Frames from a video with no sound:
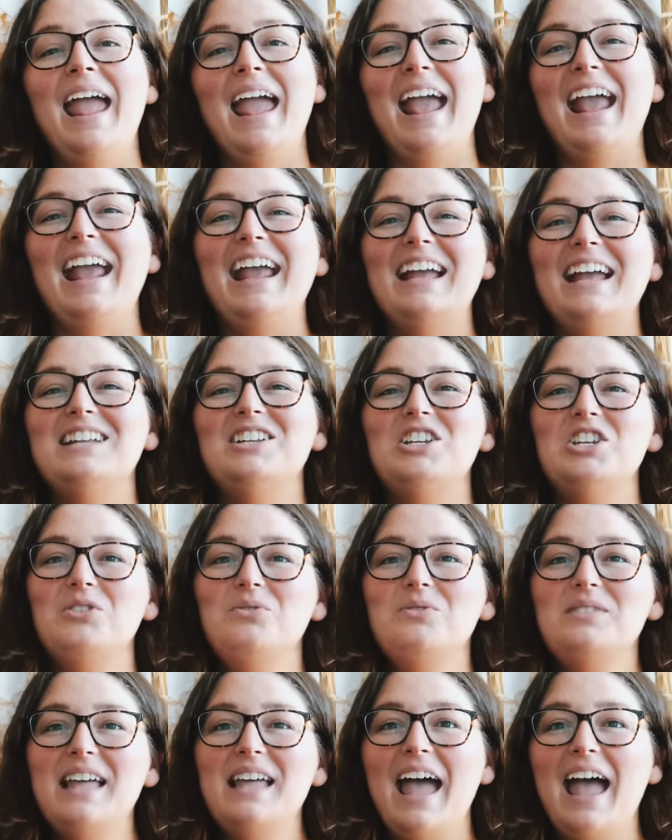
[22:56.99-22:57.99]
And
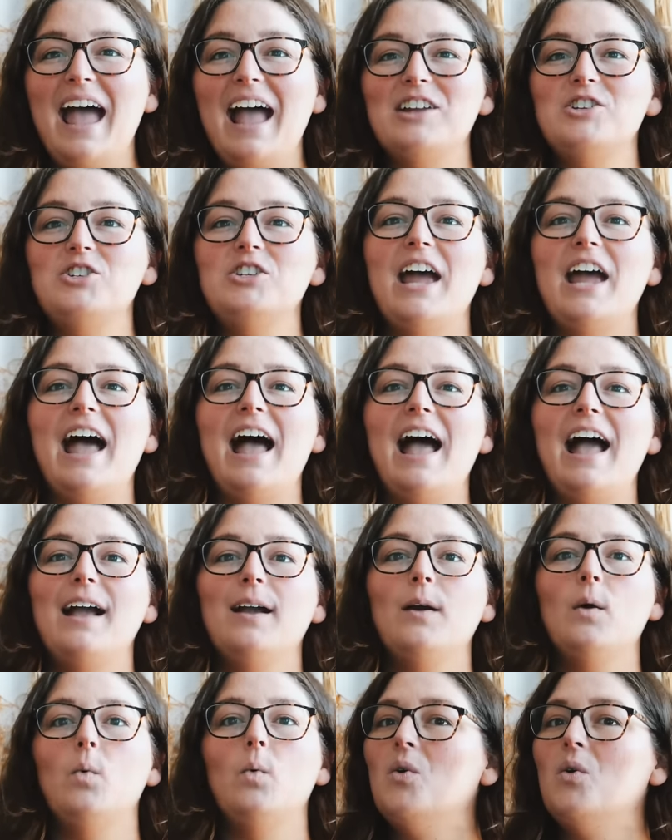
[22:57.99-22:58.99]
use the
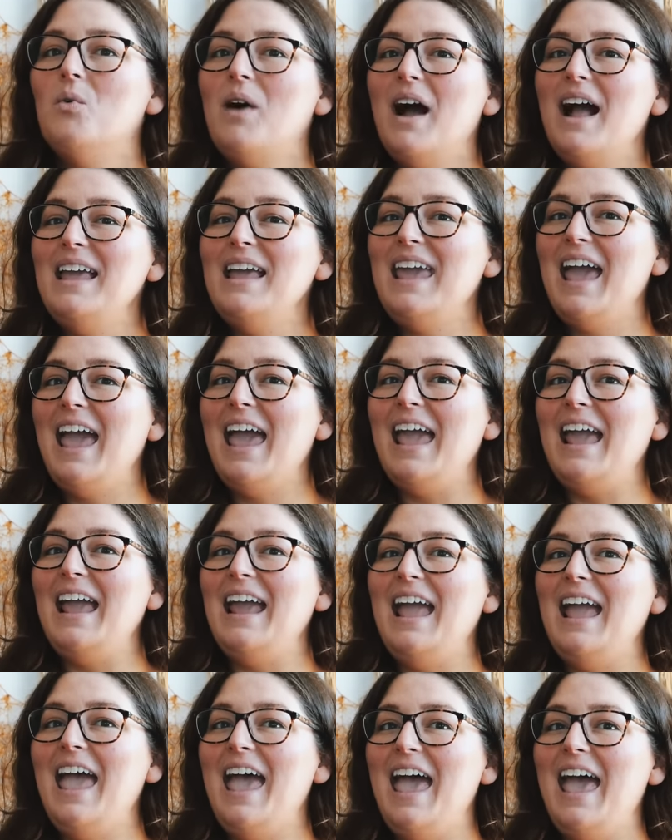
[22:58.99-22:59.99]
hashtag
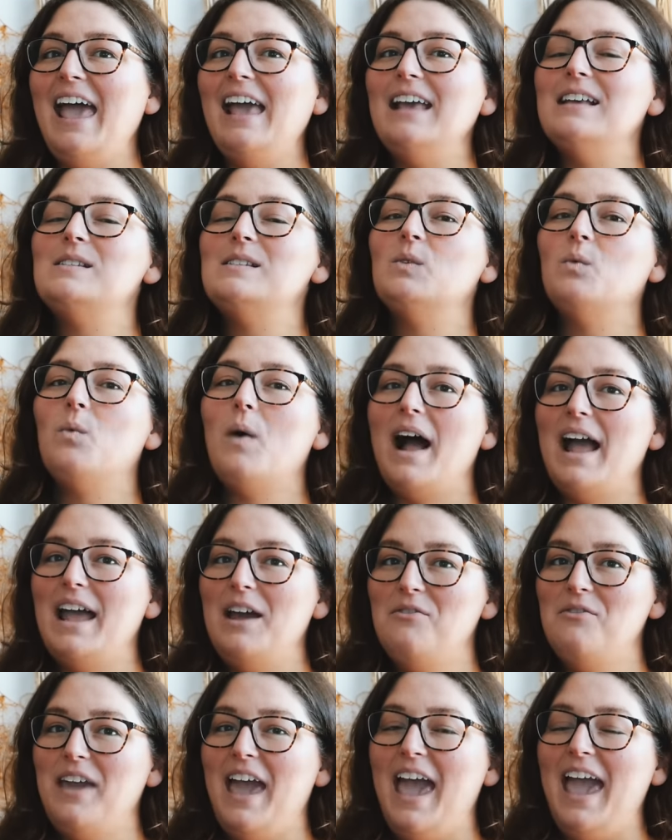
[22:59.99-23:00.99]

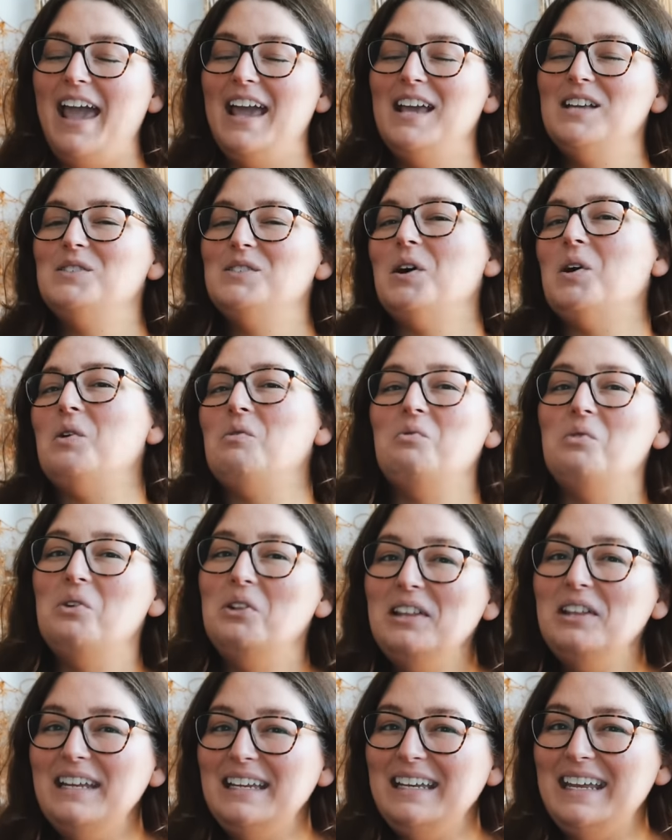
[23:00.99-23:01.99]
YKXYFK. So
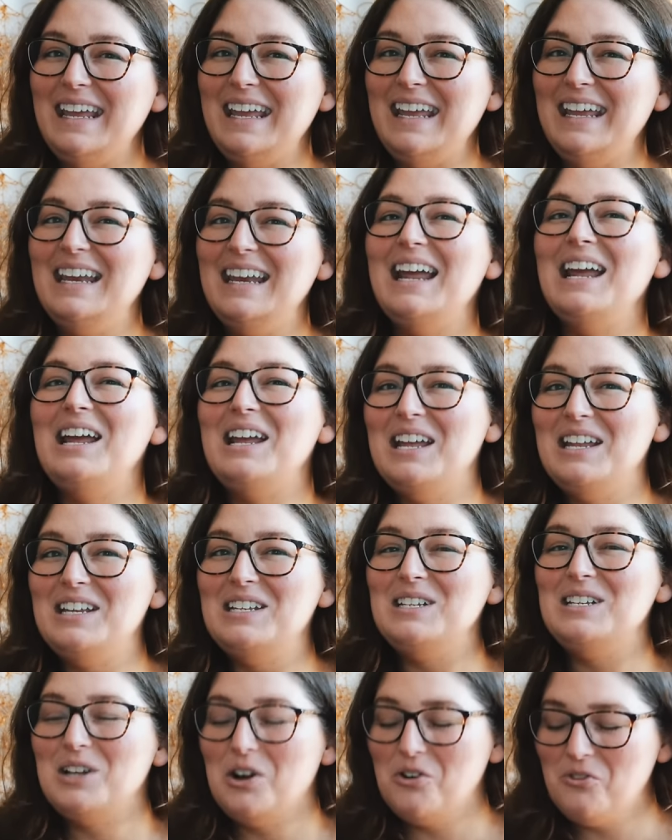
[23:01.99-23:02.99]
Woolyknit
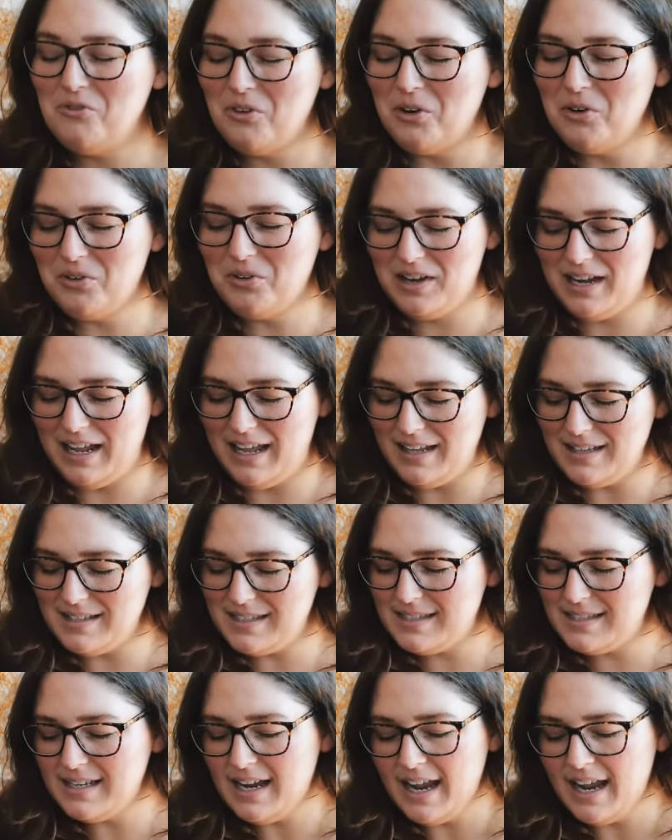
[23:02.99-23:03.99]
and Young Folk
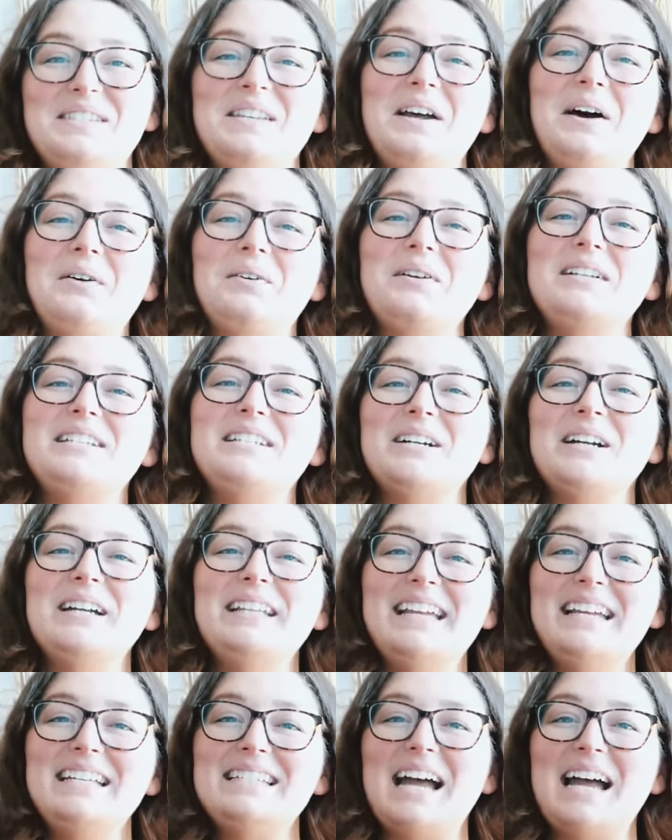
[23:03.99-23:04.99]
Knits. So during
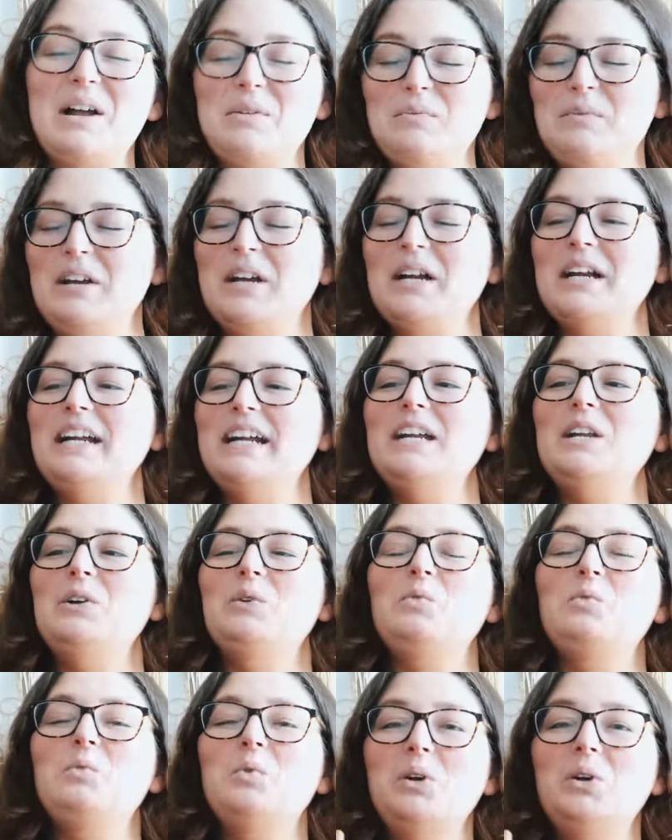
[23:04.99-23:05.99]
that time period,
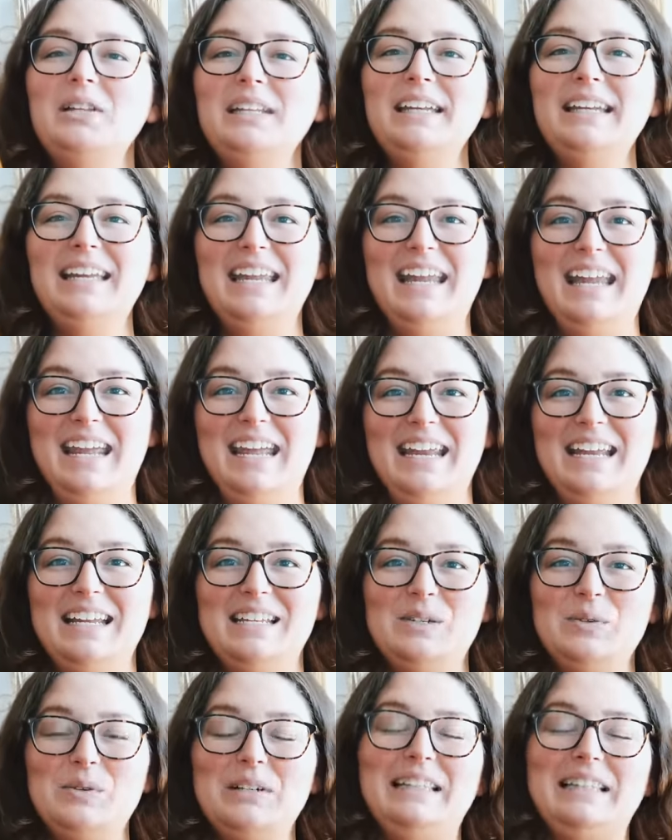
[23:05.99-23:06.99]
Woolyknit
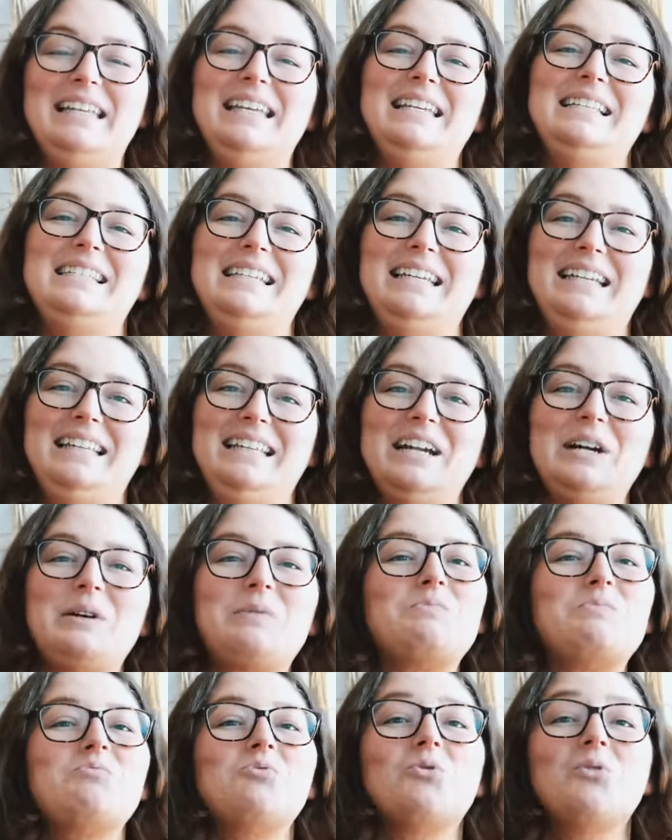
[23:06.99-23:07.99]
is releasing their
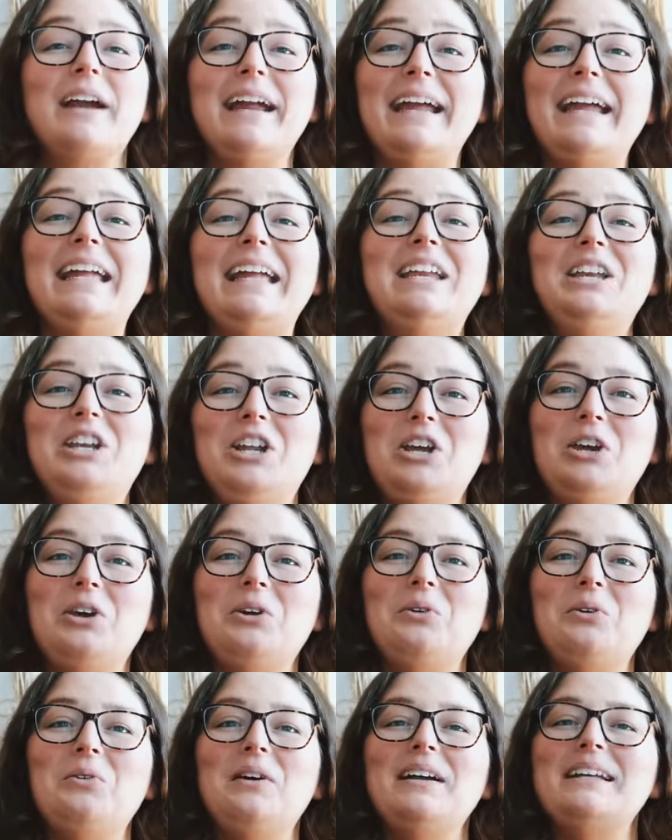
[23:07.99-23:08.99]
brand
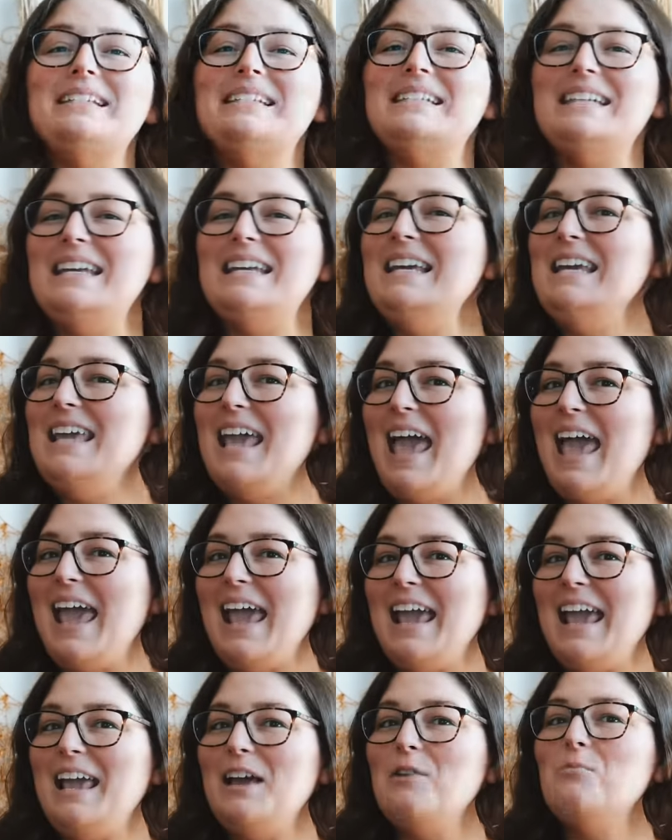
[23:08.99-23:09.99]
new
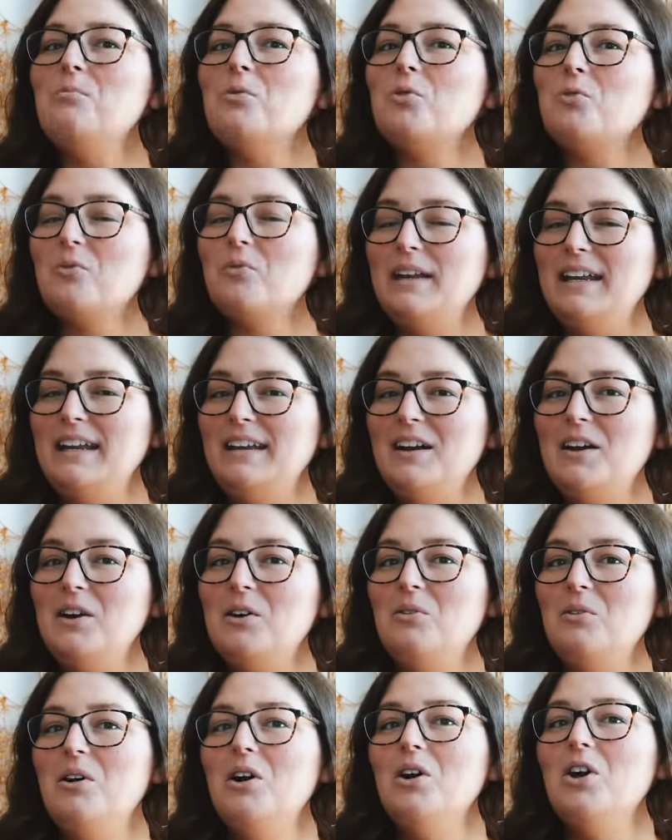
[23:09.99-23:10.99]
DK
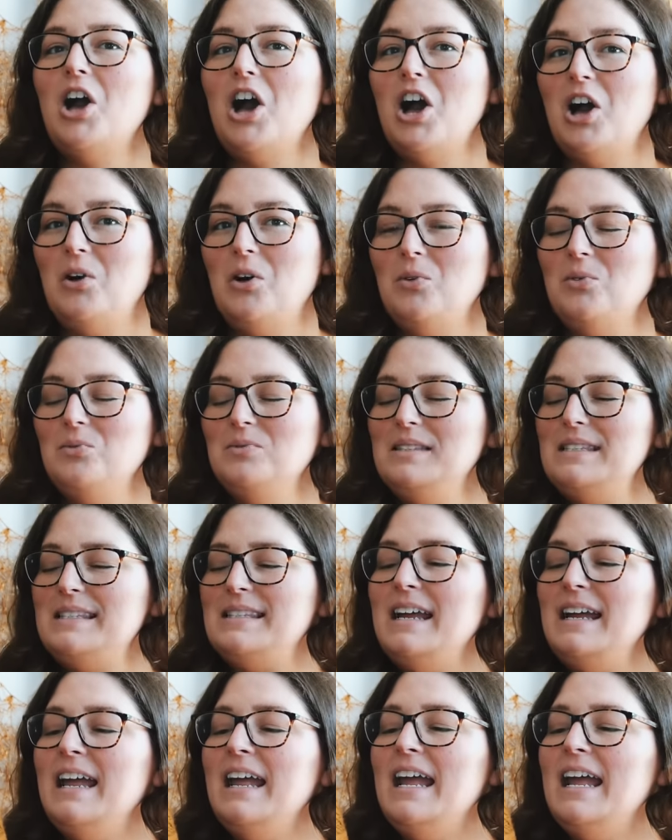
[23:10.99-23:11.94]
Merino cones.